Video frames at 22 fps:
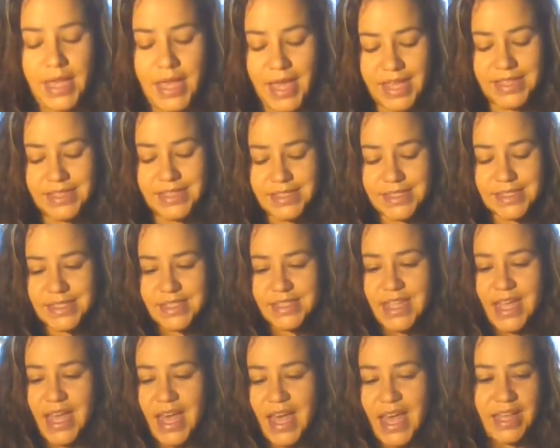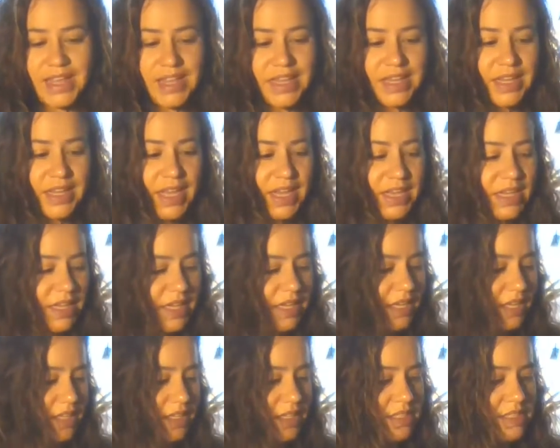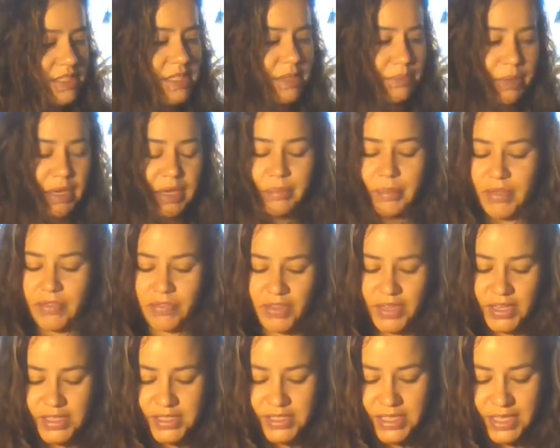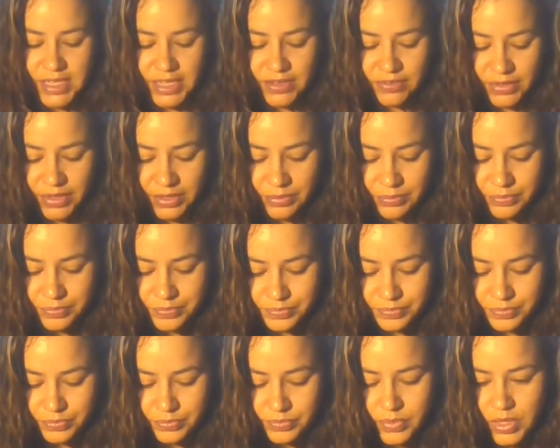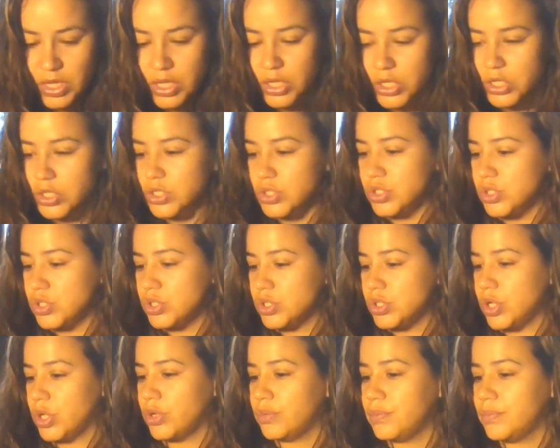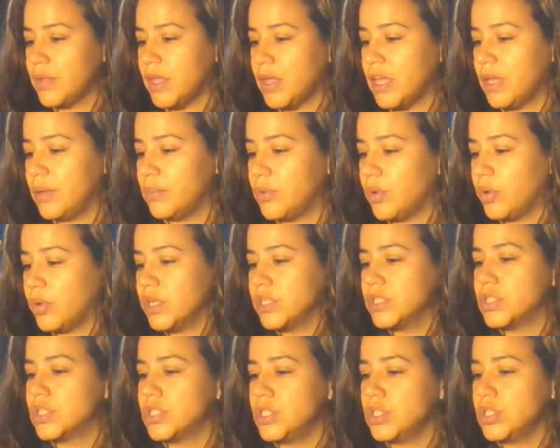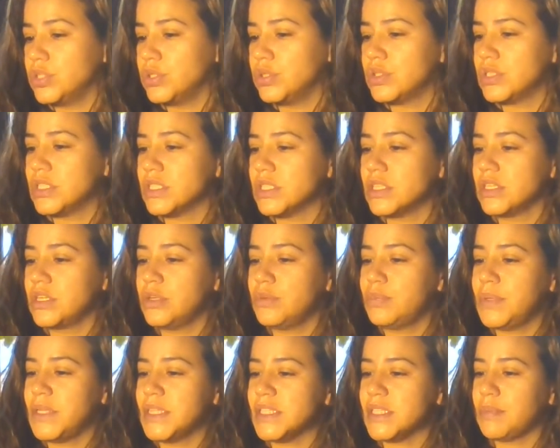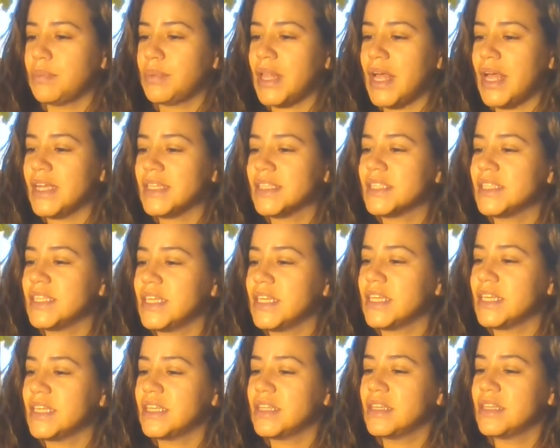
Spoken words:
Hence, I like to make my things even. So I am going to use this little piece of plastic